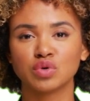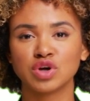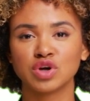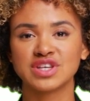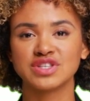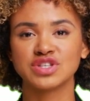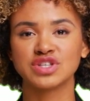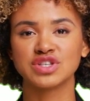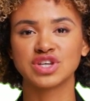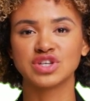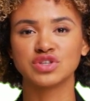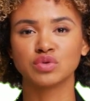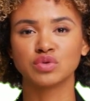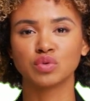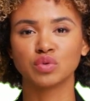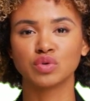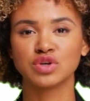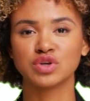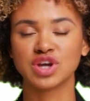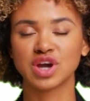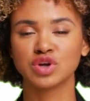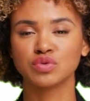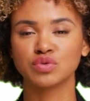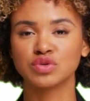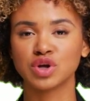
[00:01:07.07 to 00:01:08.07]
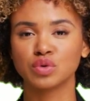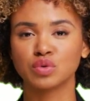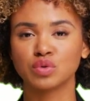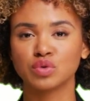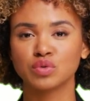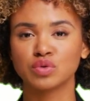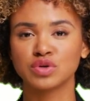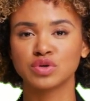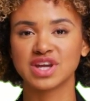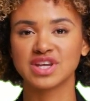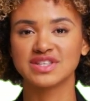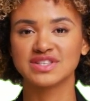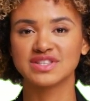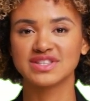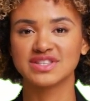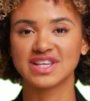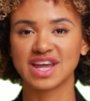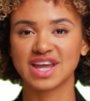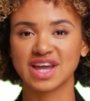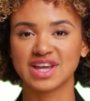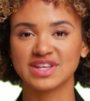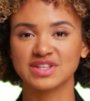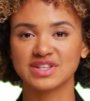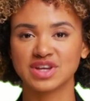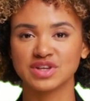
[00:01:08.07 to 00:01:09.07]
question: we know that when we need to
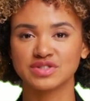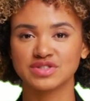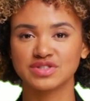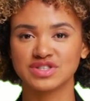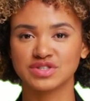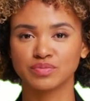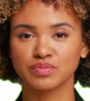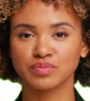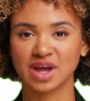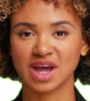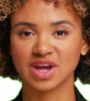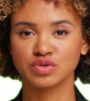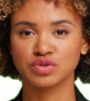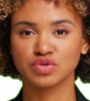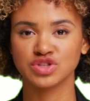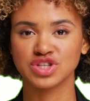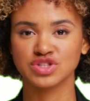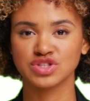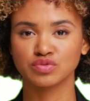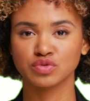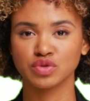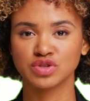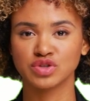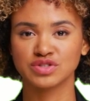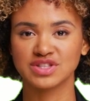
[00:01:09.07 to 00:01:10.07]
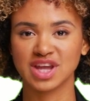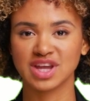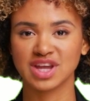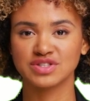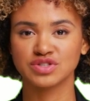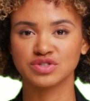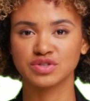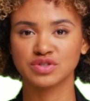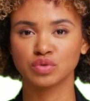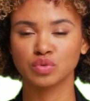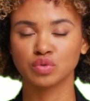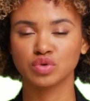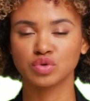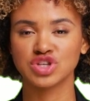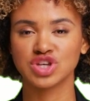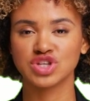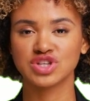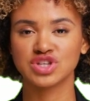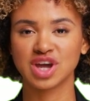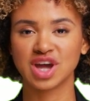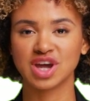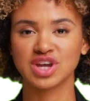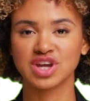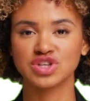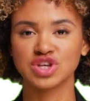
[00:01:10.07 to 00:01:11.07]
diagnose the battery's voltage, we
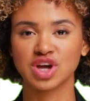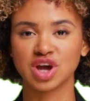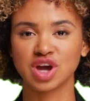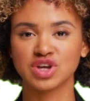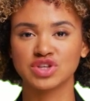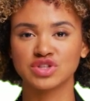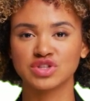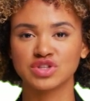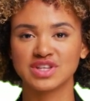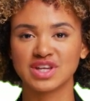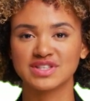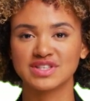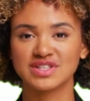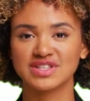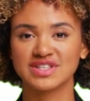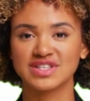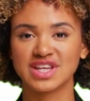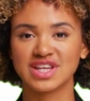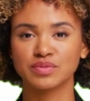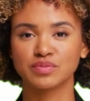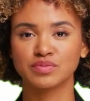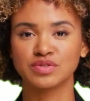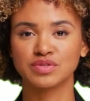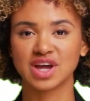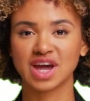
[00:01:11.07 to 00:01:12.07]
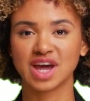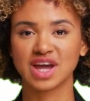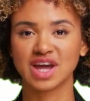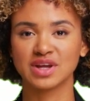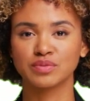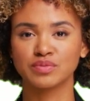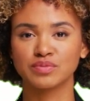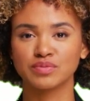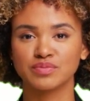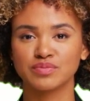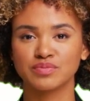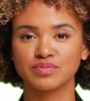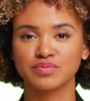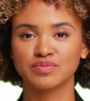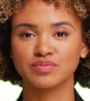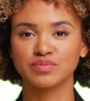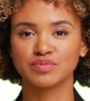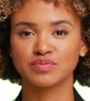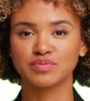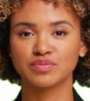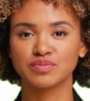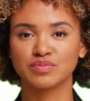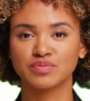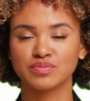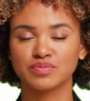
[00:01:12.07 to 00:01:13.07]
should not charge it at the same time.
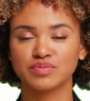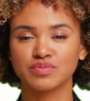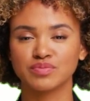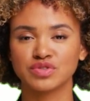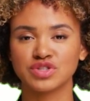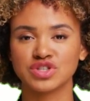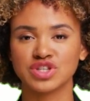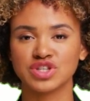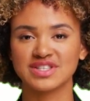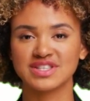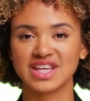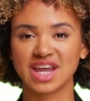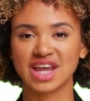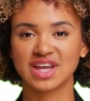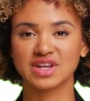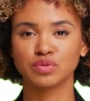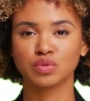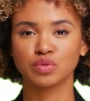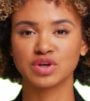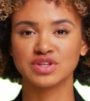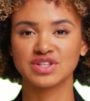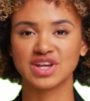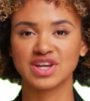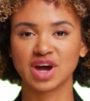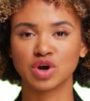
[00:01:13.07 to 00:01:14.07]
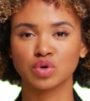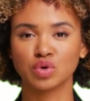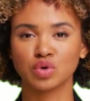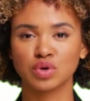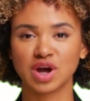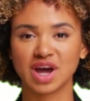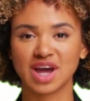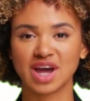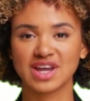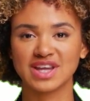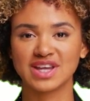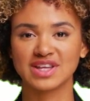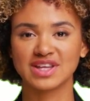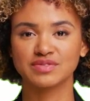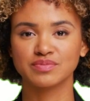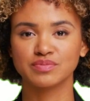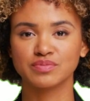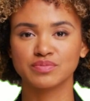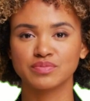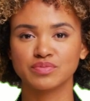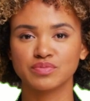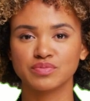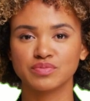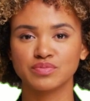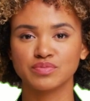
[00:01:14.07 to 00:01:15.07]
Does anyone know why?
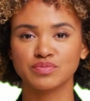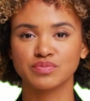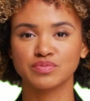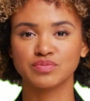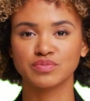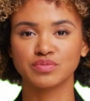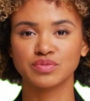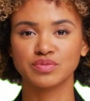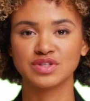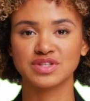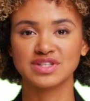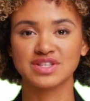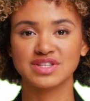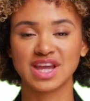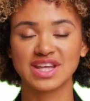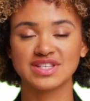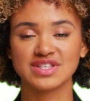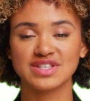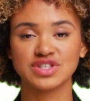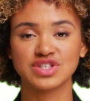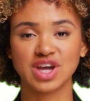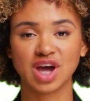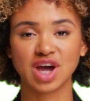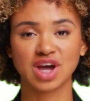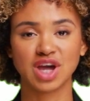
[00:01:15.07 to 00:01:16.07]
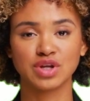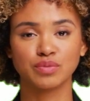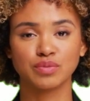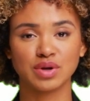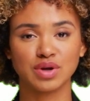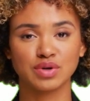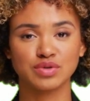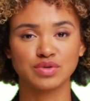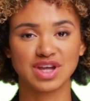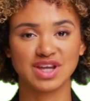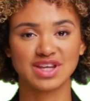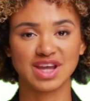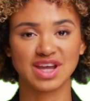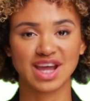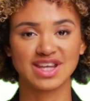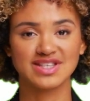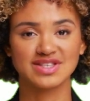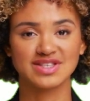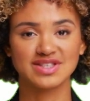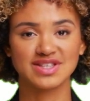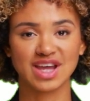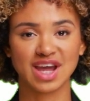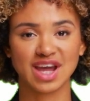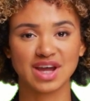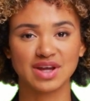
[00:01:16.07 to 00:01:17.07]
Let's talk about it
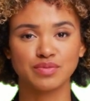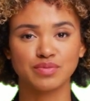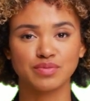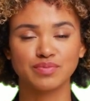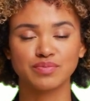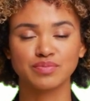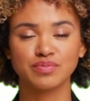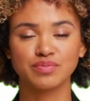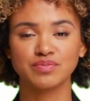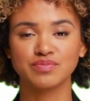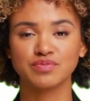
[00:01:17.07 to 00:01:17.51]
next time.